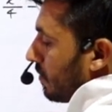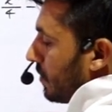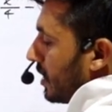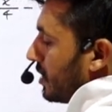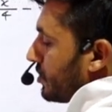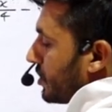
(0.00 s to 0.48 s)

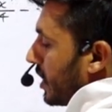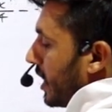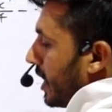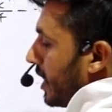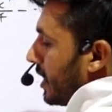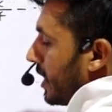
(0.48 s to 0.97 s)
plus
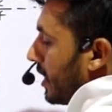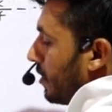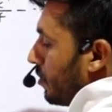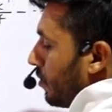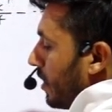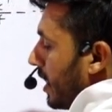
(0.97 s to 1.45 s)
n
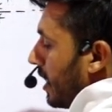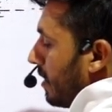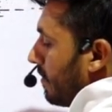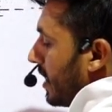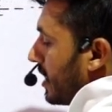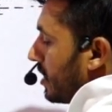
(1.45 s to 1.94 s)
into
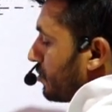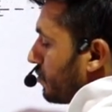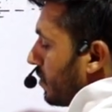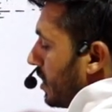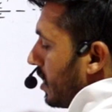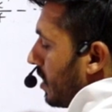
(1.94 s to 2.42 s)
n minus
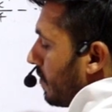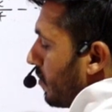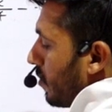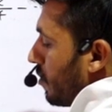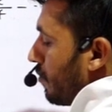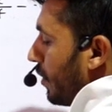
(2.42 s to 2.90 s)
1
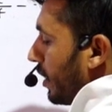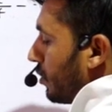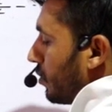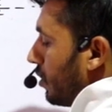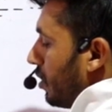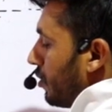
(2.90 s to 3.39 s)
upon
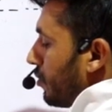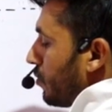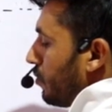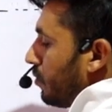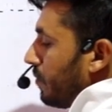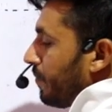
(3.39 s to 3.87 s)
factorial
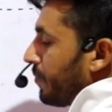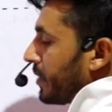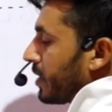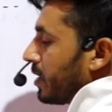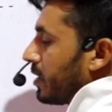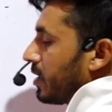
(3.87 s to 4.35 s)
2
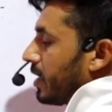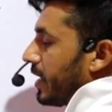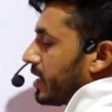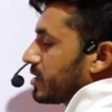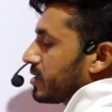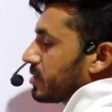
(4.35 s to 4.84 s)

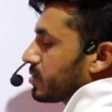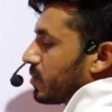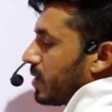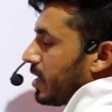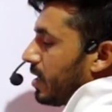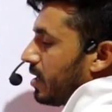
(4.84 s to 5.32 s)
x
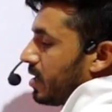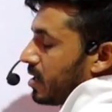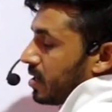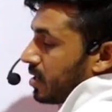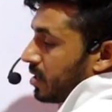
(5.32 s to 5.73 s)
square